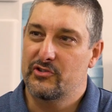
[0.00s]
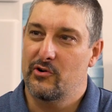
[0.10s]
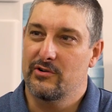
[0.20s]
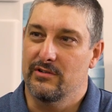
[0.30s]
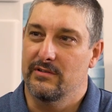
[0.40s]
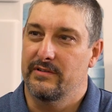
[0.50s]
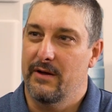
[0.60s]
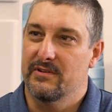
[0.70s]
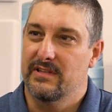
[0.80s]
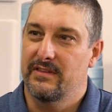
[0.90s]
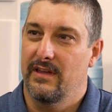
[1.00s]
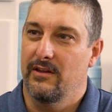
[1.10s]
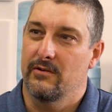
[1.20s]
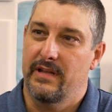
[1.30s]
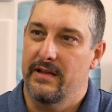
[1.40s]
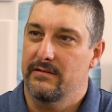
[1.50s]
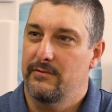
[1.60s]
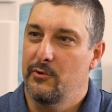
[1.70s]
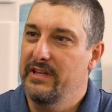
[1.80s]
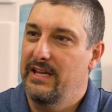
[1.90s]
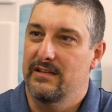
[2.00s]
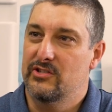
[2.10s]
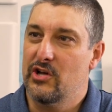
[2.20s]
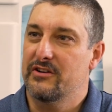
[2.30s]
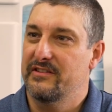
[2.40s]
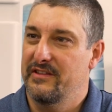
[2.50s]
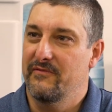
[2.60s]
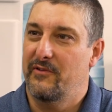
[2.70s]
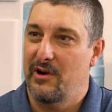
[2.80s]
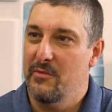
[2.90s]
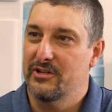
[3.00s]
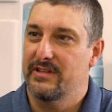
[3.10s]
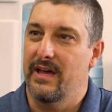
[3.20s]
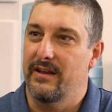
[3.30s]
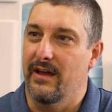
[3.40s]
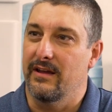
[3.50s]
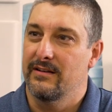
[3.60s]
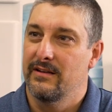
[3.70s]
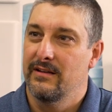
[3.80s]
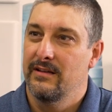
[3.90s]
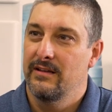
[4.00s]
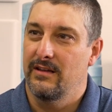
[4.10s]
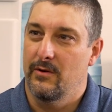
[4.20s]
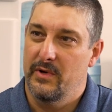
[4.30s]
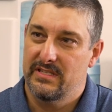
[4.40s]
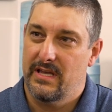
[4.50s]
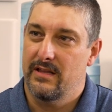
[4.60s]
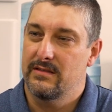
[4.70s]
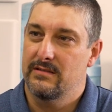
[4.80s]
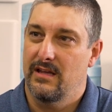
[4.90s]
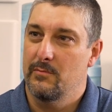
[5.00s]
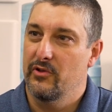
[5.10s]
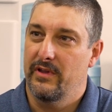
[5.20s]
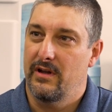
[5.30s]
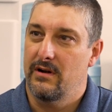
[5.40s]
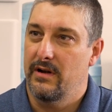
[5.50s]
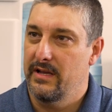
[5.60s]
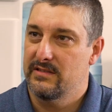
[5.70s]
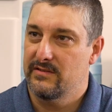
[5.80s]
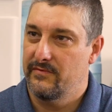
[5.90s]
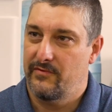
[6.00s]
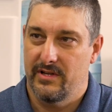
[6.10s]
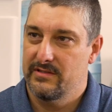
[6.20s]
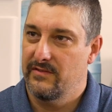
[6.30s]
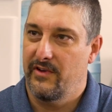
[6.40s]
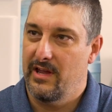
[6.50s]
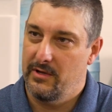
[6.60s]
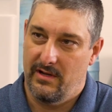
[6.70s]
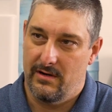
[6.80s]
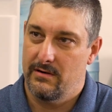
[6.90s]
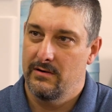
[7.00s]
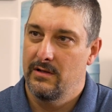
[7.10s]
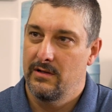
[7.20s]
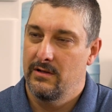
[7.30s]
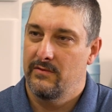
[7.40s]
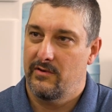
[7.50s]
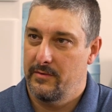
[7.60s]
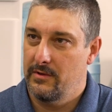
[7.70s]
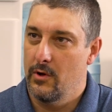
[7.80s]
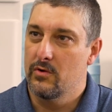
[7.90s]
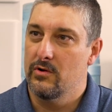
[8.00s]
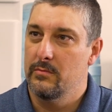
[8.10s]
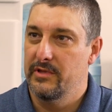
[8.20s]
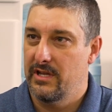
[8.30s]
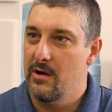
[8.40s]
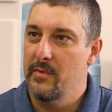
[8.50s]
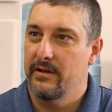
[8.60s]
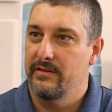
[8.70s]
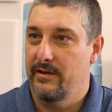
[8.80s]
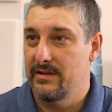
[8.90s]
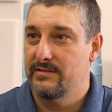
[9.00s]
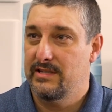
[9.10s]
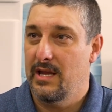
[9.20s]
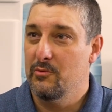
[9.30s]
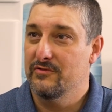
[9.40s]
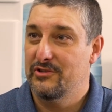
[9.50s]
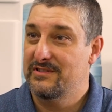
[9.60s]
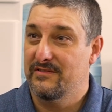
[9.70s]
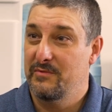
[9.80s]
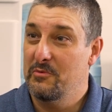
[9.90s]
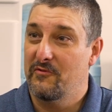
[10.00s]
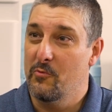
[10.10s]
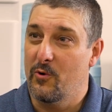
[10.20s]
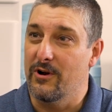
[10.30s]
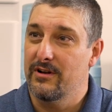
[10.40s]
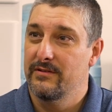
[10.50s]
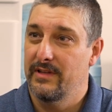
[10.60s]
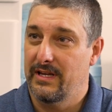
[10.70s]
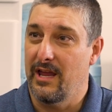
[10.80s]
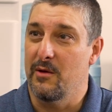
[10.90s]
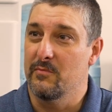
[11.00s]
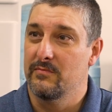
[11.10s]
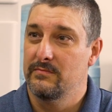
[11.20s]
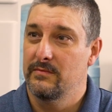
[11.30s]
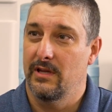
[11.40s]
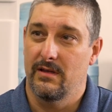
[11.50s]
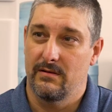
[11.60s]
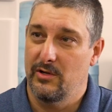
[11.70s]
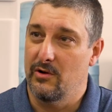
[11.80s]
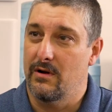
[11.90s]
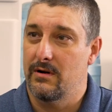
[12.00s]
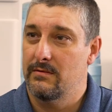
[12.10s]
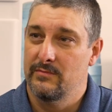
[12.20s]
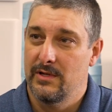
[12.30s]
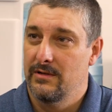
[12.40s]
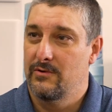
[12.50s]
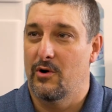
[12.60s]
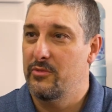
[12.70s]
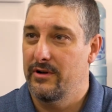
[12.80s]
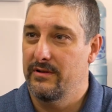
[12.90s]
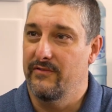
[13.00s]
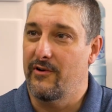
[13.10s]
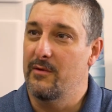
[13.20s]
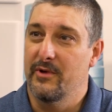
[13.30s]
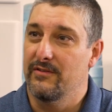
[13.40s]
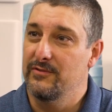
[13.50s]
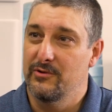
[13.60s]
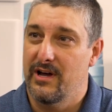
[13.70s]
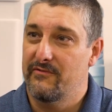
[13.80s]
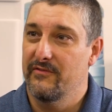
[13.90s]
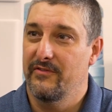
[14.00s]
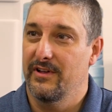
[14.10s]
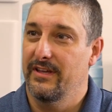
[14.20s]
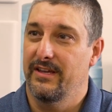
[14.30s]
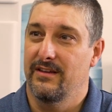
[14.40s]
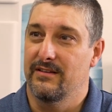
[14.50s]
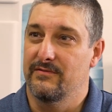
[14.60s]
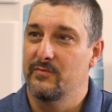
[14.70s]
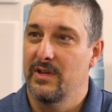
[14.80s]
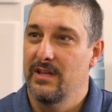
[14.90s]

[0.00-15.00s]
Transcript: circle, and that was the thing, you know, not really getting to talk to them very much that night. You know, we sat at the table there, and I had some friends and family here from local, but then all my, they had a table just of people from work that came, and you know, our corporate environmental flew out from Philly, and